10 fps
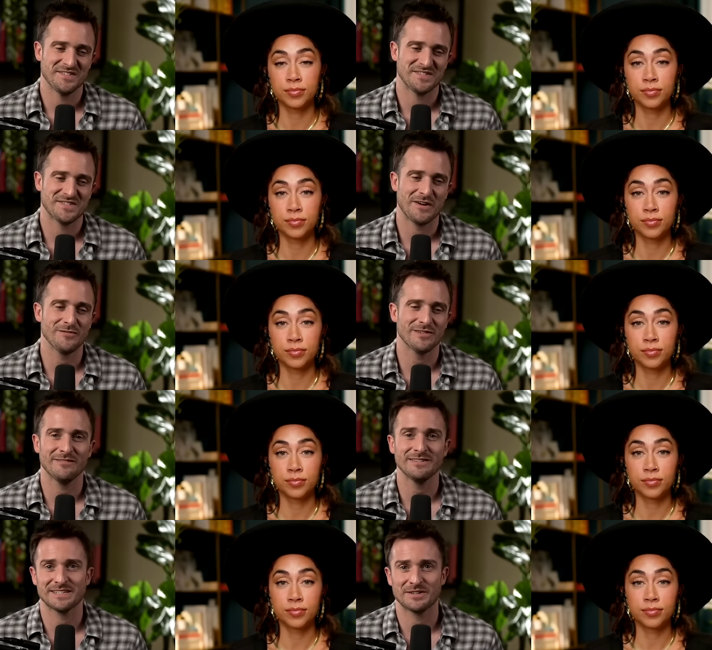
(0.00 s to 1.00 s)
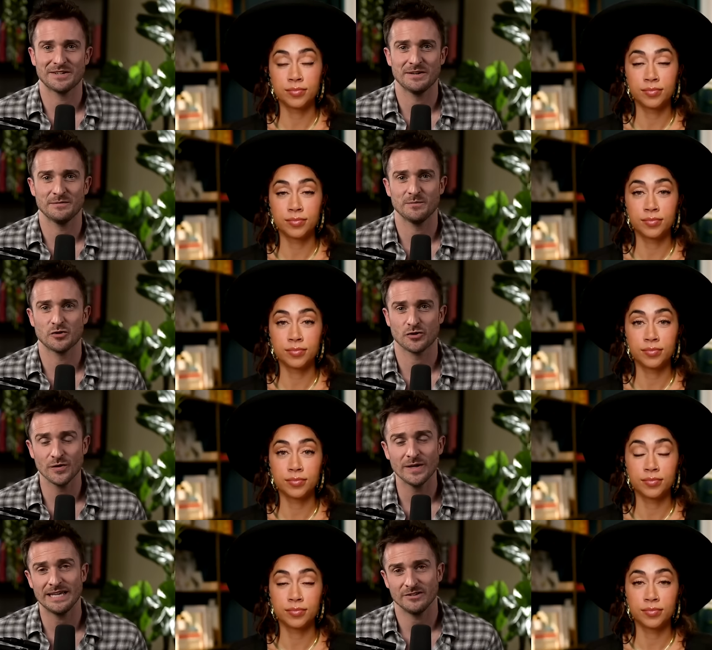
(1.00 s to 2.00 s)
Speaker 1: self love is a
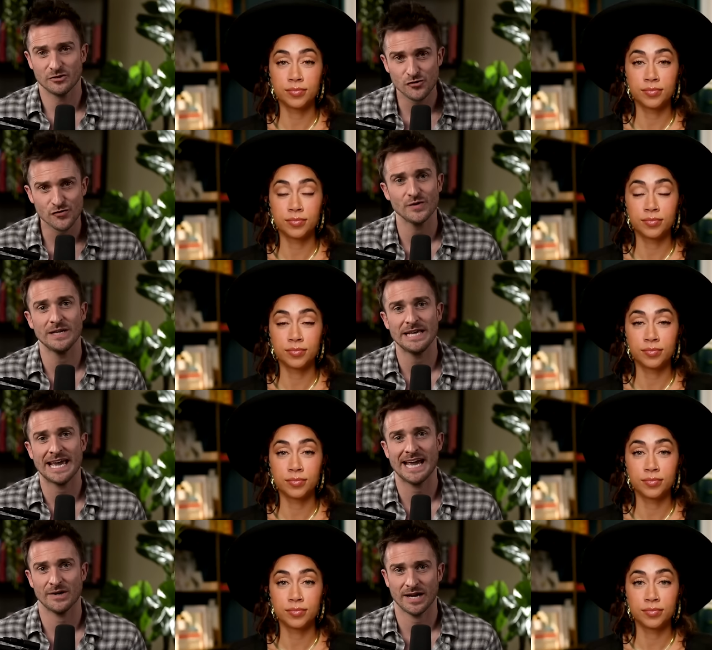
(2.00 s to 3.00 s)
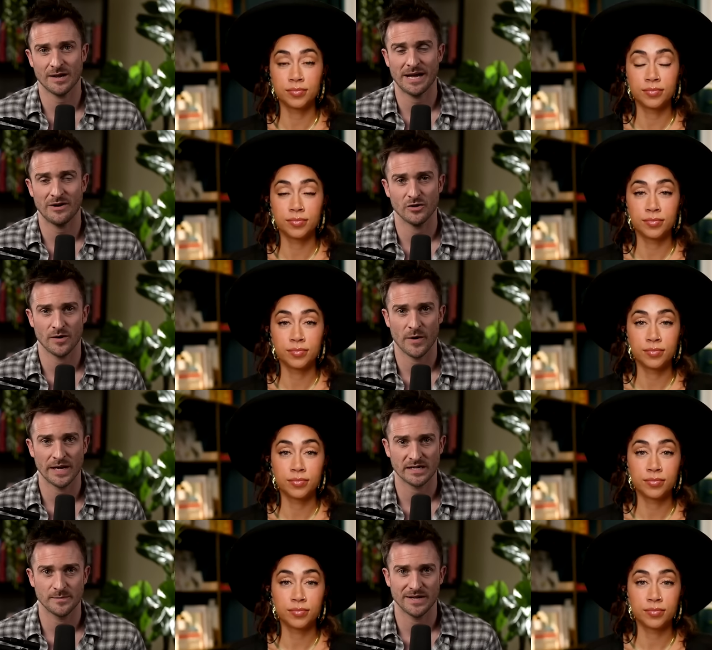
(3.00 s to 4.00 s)
truly, truly caring about your own
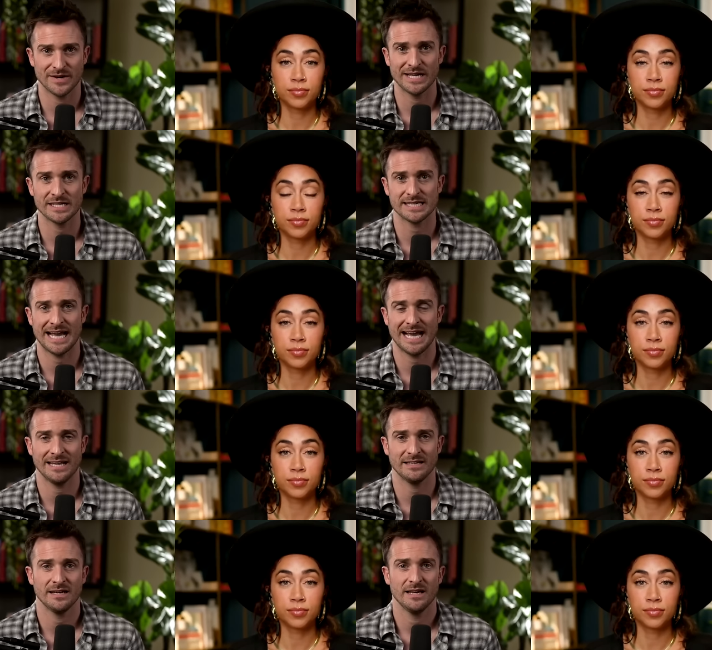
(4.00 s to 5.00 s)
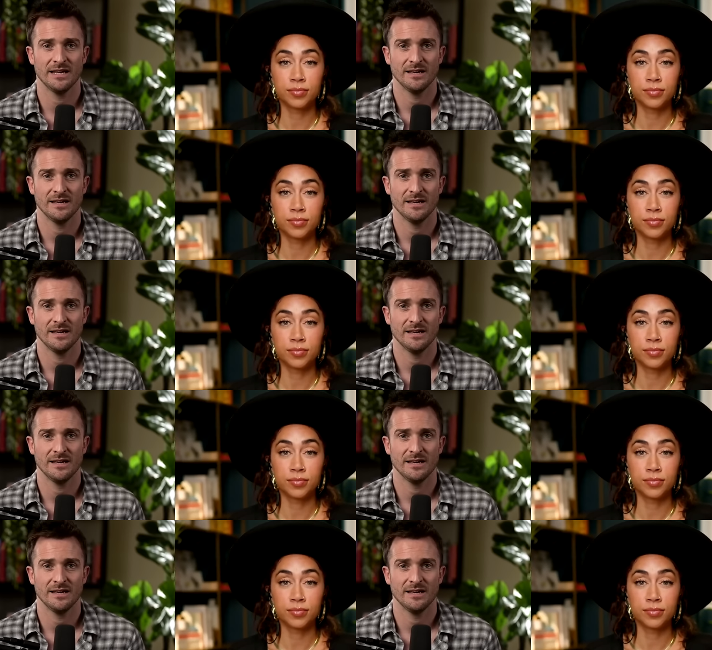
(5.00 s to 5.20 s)
experience and